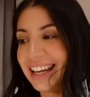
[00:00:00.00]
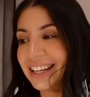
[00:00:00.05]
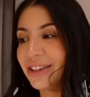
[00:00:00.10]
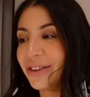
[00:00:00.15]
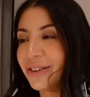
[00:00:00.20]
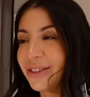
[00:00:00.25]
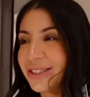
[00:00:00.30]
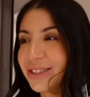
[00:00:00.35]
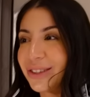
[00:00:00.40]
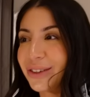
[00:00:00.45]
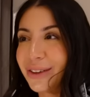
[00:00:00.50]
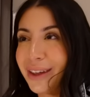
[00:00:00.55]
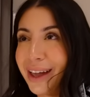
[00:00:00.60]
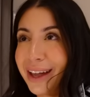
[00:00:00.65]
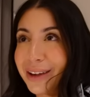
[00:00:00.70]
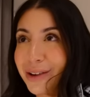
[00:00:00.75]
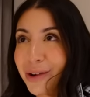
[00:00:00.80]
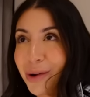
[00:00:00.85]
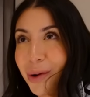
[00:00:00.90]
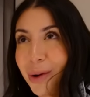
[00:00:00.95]
and not so
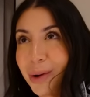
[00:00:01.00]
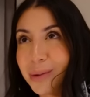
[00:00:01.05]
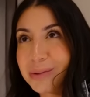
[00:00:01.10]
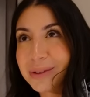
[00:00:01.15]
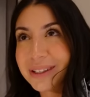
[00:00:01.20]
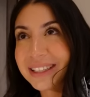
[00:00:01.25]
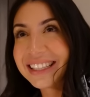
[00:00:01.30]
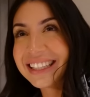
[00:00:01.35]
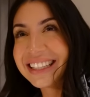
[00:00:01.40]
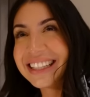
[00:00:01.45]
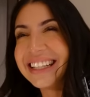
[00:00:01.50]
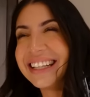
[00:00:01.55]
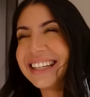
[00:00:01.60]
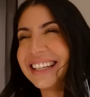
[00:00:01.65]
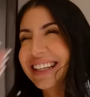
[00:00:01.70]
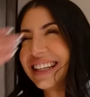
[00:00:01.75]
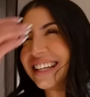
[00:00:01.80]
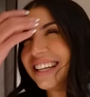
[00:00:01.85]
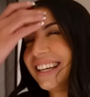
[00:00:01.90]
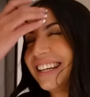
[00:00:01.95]
like corporate-y
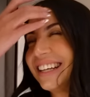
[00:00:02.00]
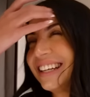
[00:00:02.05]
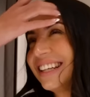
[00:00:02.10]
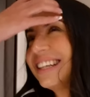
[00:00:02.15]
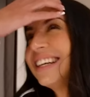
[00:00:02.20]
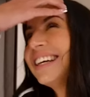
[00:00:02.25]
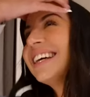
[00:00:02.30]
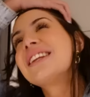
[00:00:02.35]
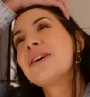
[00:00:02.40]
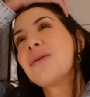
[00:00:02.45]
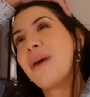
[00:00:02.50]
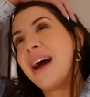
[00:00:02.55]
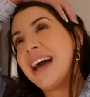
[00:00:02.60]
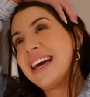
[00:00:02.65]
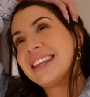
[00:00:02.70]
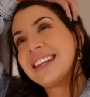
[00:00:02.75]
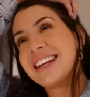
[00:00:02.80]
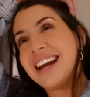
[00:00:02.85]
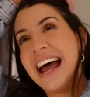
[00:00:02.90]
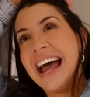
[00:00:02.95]
and the
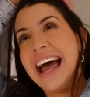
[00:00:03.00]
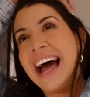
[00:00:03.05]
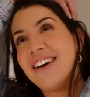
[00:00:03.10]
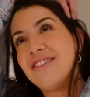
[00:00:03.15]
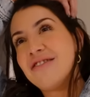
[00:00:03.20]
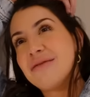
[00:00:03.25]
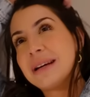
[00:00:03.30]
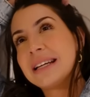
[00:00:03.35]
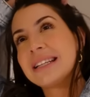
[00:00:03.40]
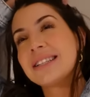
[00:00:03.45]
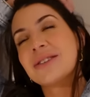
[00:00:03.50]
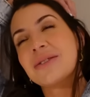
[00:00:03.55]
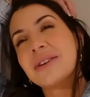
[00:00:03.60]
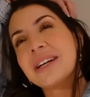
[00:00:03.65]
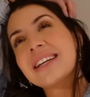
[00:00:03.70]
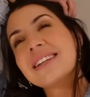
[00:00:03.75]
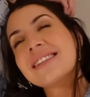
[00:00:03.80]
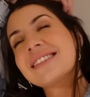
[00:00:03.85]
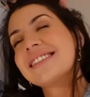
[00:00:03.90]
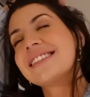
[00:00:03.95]
way that I have been
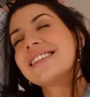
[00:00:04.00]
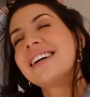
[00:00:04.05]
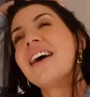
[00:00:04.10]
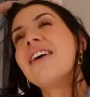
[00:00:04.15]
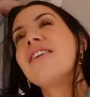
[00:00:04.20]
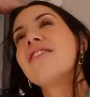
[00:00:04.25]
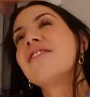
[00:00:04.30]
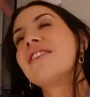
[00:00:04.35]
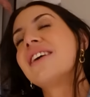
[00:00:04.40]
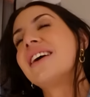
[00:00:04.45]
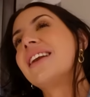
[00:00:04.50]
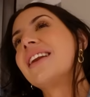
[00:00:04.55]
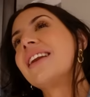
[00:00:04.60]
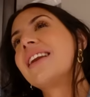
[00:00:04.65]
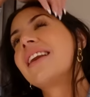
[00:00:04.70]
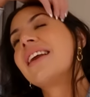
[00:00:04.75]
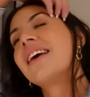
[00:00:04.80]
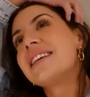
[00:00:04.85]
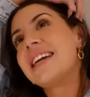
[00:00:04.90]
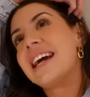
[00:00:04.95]
doing stuff.
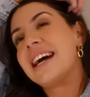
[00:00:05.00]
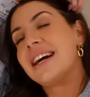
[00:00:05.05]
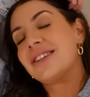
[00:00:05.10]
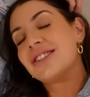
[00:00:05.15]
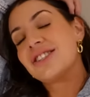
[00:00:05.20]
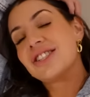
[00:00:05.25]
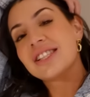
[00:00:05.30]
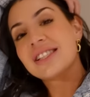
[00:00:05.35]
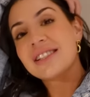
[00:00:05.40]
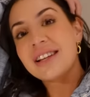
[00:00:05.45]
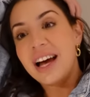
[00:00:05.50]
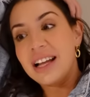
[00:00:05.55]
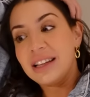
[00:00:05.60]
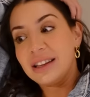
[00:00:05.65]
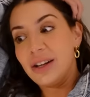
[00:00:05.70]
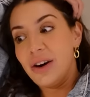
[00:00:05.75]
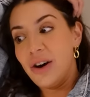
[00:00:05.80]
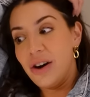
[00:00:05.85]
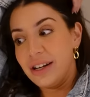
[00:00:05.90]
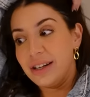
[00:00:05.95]
And yeah, it's just a
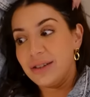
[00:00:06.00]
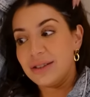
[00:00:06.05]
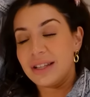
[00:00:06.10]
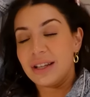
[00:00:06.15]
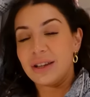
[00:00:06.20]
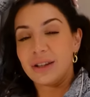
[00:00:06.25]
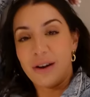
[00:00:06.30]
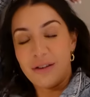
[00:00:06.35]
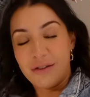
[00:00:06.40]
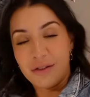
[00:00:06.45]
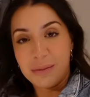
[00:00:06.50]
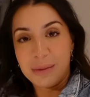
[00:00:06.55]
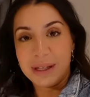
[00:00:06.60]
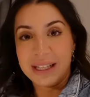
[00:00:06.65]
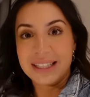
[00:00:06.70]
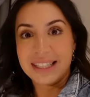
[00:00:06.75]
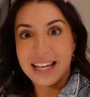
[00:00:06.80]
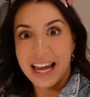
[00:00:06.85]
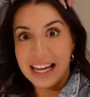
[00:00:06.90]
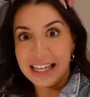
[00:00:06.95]
lot. It was a lot for me to
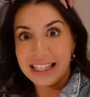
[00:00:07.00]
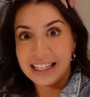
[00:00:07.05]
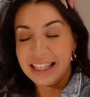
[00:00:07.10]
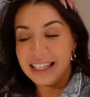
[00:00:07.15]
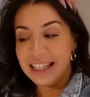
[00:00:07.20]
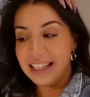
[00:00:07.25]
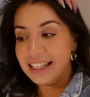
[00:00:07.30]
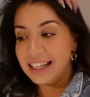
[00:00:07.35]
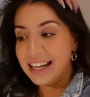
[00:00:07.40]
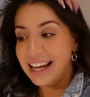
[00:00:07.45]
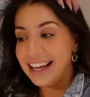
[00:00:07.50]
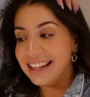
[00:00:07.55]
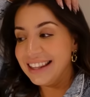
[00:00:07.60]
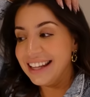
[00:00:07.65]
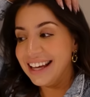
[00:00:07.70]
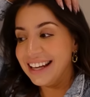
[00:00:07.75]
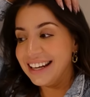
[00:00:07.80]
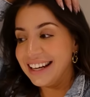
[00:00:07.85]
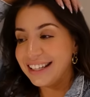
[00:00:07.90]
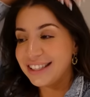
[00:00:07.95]
take in. And
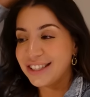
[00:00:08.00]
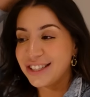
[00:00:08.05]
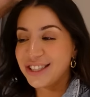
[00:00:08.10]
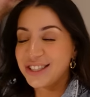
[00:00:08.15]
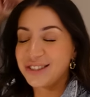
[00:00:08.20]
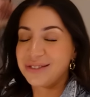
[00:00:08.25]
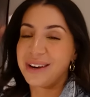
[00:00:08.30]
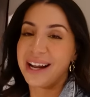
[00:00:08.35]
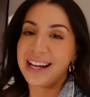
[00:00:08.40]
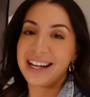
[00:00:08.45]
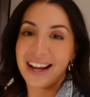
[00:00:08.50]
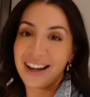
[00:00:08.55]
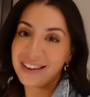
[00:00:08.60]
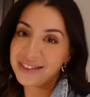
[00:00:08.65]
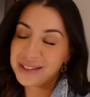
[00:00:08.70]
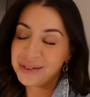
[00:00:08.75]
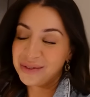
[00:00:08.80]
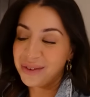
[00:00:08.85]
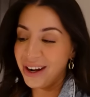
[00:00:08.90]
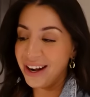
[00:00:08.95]
then straight
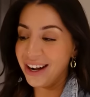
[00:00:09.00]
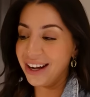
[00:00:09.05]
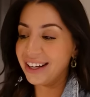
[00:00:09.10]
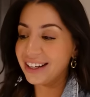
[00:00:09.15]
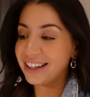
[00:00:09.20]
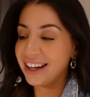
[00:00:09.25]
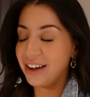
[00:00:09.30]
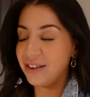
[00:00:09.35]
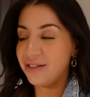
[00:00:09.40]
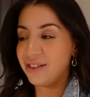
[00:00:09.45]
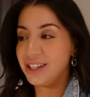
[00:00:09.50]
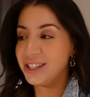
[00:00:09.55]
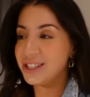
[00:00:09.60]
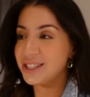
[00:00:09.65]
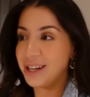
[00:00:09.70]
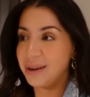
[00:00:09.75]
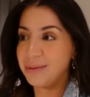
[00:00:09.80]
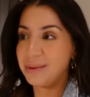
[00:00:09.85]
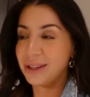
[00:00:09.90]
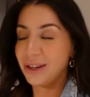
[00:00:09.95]
after work, I finished
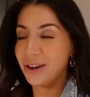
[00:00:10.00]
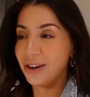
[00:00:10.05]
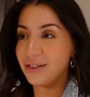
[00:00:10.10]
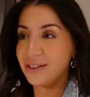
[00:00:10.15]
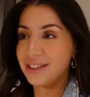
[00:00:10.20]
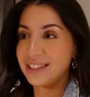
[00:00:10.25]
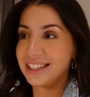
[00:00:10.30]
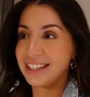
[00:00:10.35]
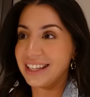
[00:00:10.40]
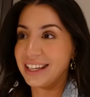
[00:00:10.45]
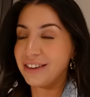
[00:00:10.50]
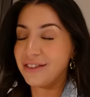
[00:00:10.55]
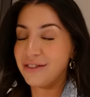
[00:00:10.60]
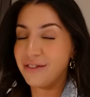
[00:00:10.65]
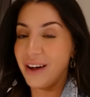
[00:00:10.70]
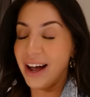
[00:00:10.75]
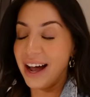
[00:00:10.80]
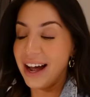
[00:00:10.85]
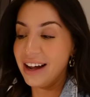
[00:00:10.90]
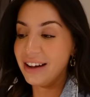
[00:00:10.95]
up at the office at like
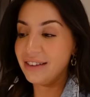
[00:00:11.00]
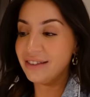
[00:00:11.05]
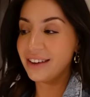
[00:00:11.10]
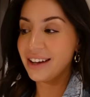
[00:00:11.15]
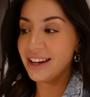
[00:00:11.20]
5.